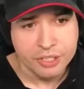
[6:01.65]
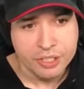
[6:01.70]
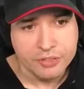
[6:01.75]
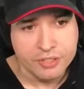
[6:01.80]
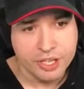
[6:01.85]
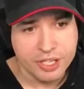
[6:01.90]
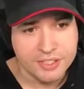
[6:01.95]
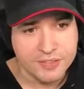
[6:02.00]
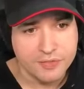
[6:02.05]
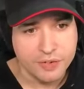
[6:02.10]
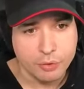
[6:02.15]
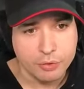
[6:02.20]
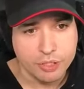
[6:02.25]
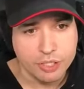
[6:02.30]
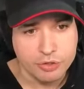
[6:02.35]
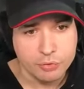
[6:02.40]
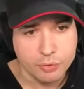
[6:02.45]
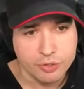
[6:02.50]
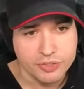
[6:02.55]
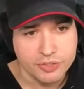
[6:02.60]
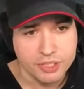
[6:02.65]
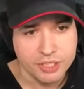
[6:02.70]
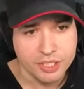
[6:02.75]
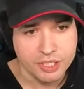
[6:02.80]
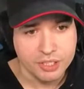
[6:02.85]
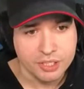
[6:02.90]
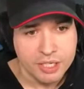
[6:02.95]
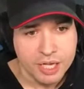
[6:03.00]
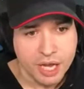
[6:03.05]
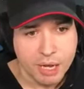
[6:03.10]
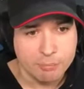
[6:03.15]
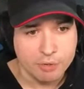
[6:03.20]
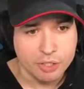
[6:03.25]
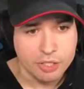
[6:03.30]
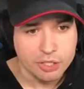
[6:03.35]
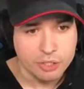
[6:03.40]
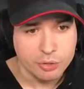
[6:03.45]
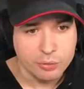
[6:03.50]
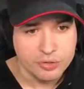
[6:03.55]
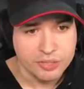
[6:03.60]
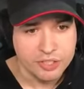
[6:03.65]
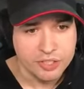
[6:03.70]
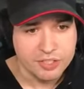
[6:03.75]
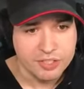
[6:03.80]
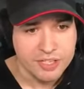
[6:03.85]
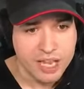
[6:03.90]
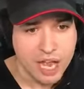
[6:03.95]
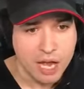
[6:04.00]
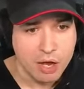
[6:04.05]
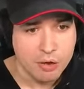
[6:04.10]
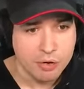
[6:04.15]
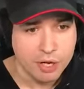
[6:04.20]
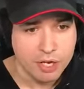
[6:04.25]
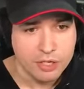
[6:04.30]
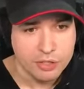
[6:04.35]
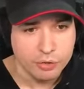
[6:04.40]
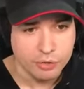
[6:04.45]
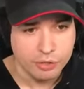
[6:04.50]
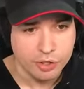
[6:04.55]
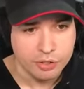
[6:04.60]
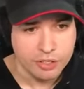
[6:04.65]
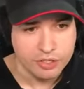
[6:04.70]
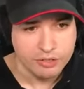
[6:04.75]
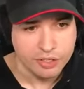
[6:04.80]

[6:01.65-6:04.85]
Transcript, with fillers: That's very interesting. I'm gonna use this now, and you're gonna